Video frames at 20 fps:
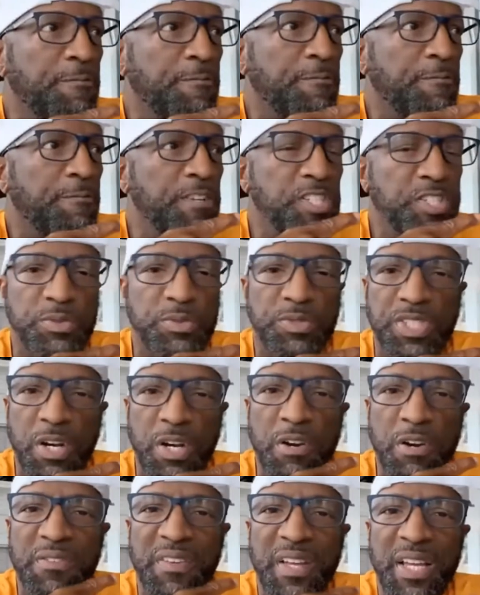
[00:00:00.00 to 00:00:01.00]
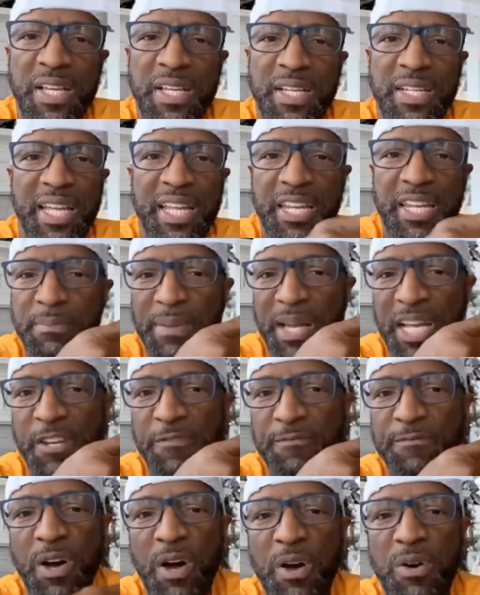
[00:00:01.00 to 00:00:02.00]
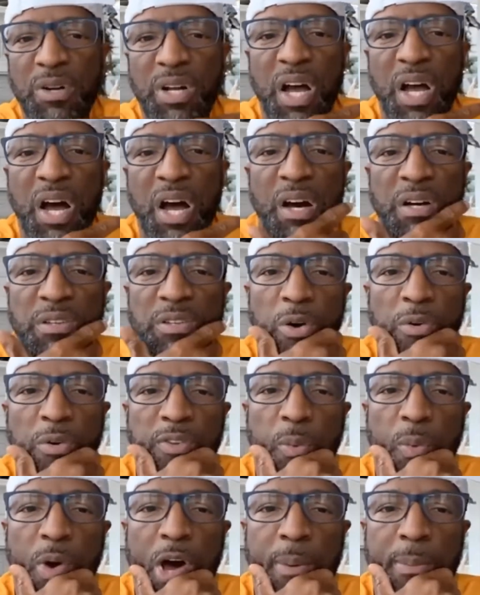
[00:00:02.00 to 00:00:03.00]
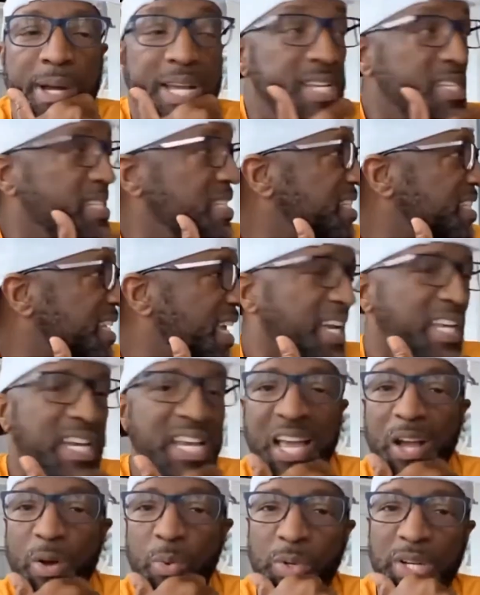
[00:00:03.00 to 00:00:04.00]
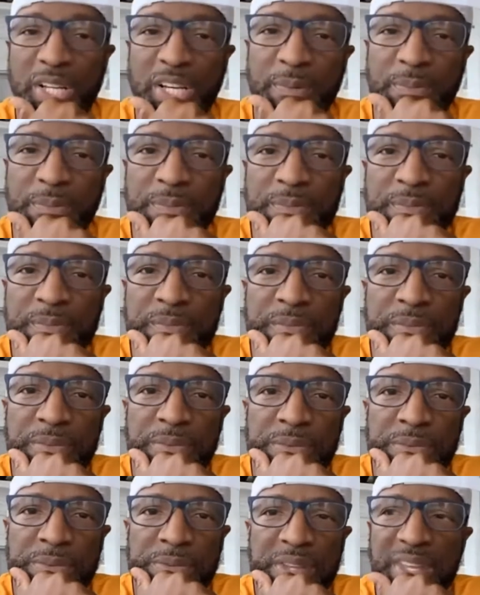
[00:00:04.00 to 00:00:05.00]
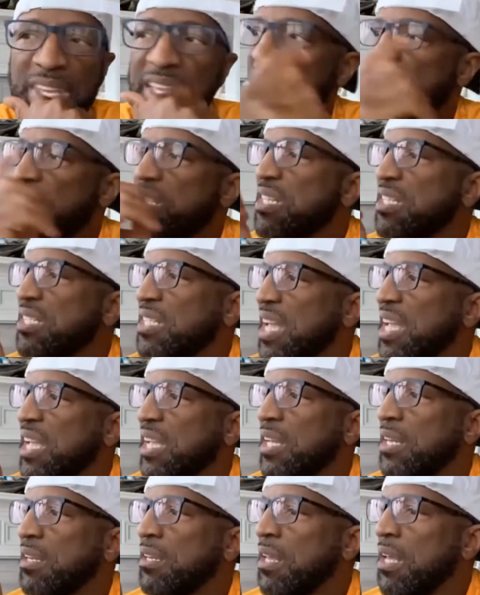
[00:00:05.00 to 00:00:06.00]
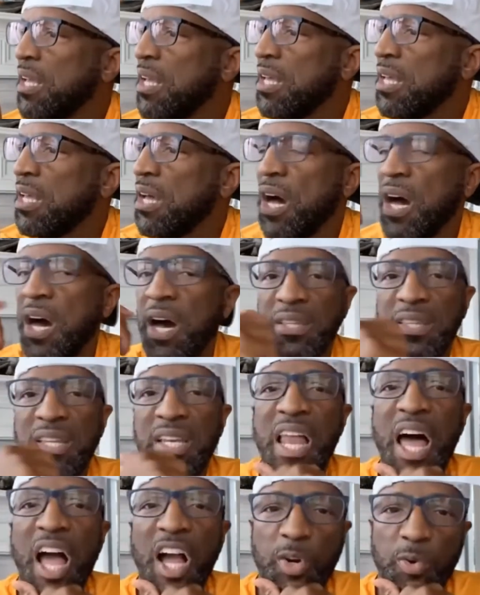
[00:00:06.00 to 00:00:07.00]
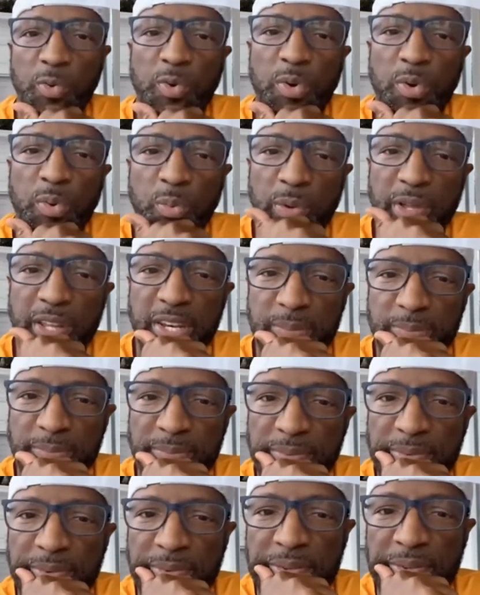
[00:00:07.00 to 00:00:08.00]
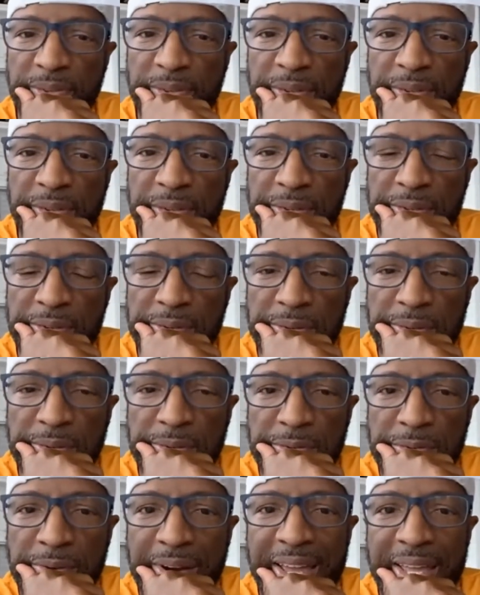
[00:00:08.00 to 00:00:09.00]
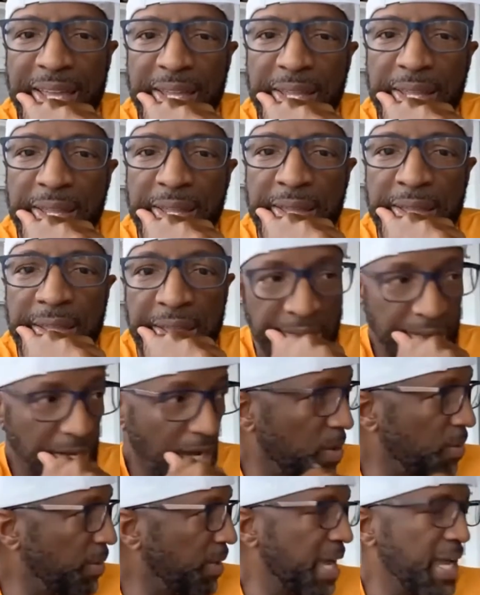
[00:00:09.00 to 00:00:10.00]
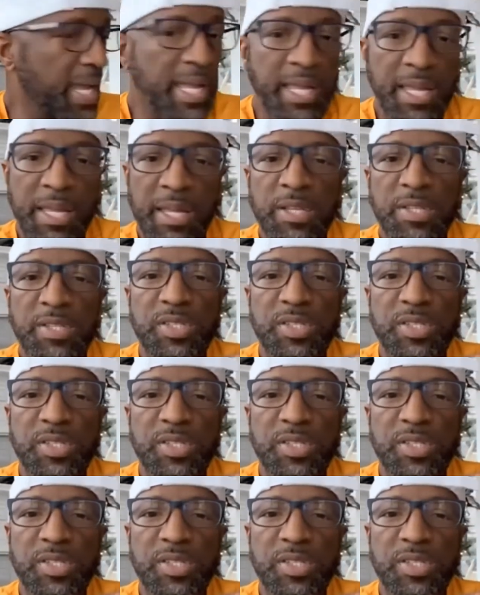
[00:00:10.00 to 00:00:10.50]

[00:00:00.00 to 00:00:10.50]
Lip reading: Official turf that he made the phone call over to Walmart. Is he taking that with him? Is he taking the locker room with him? Right? Okay.